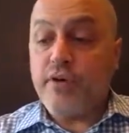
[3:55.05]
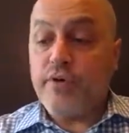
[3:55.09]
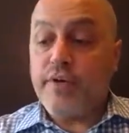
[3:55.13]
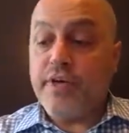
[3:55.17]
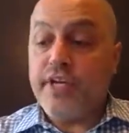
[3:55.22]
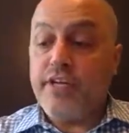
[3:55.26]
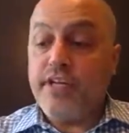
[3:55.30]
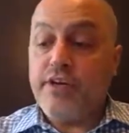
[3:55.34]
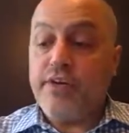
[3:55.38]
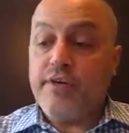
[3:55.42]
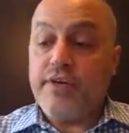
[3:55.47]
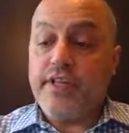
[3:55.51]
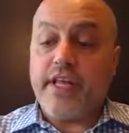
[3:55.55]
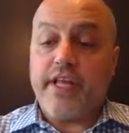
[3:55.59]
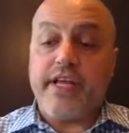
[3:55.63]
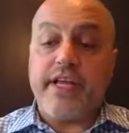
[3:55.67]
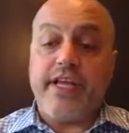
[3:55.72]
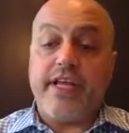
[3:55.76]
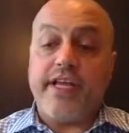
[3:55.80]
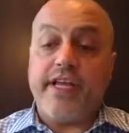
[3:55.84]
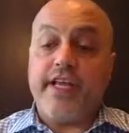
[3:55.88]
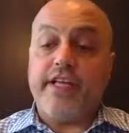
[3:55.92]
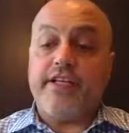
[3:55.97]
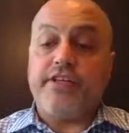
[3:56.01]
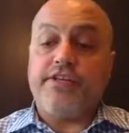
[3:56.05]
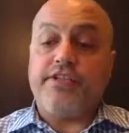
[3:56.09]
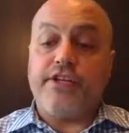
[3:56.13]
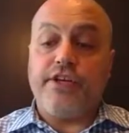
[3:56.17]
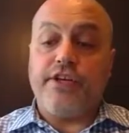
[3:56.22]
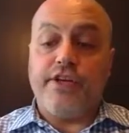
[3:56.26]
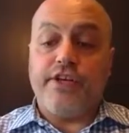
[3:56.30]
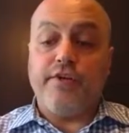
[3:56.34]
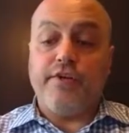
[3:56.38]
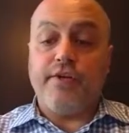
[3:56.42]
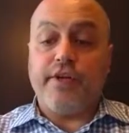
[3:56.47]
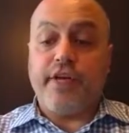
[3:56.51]
So he knew that he
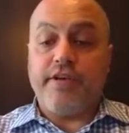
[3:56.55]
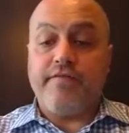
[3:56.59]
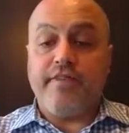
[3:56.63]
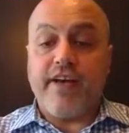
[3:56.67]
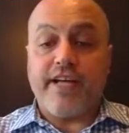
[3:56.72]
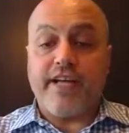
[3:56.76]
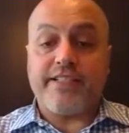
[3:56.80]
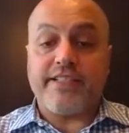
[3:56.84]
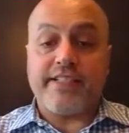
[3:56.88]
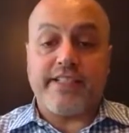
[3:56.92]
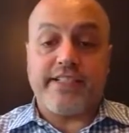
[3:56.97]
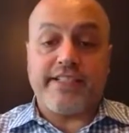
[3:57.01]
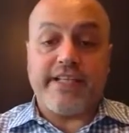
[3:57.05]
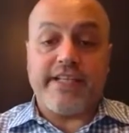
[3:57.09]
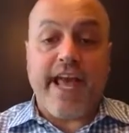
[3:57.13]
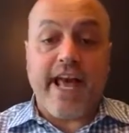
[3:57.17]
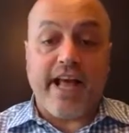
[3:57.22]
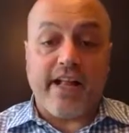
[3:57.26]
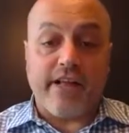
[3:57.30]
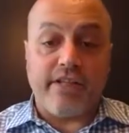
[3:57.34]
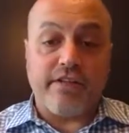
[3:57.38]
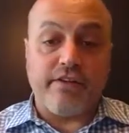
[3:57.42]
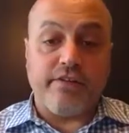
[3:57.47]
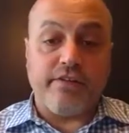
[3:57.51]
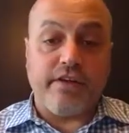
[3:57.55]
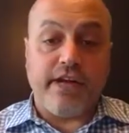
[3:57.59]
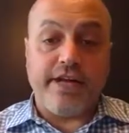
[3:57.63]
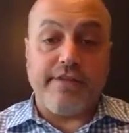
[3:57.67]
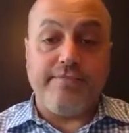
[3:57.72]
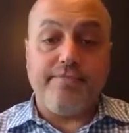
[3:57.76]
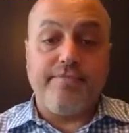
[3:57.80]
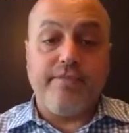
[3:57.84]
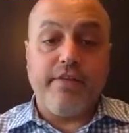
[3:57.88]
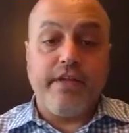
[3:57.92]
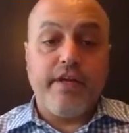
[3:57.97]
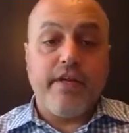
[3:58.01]
needed to invest in talent,
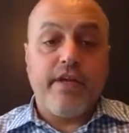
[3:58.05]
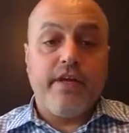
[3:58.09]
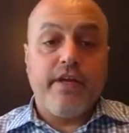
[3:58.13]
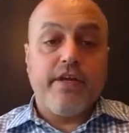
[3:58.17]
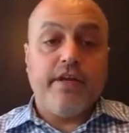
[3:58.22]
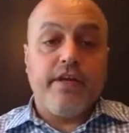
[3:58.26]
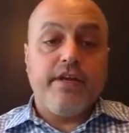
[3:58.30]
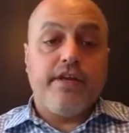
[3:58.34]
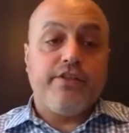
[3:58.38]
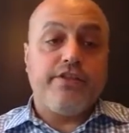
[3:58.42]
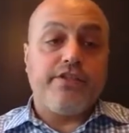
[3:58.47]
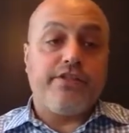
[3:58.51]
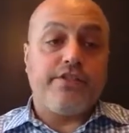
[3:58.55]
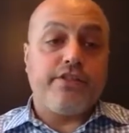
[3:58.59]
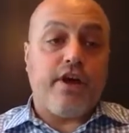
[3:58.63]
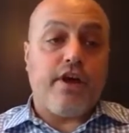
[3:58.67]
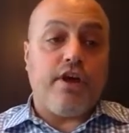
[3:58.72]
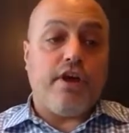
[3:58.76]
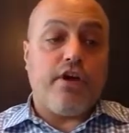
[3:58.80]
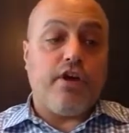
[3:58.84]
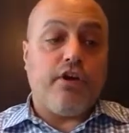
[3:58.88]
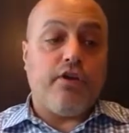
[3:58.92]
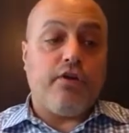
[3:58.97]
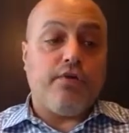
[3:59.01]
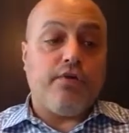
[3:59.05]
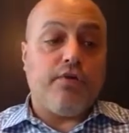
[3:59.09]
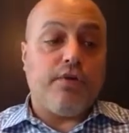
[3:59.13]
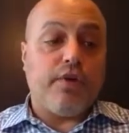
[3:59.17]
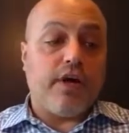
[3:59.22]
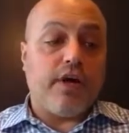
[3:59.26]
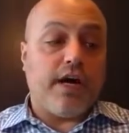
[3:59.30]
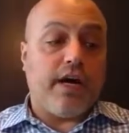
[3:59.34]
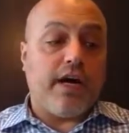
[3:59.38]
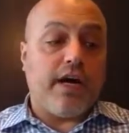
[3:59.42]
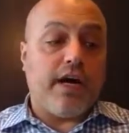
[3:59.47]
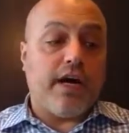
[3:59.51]
right?
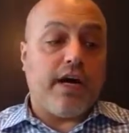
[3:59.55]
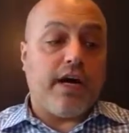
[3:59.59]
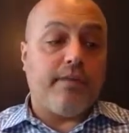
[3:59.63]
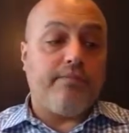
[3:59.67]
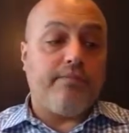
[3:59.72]
So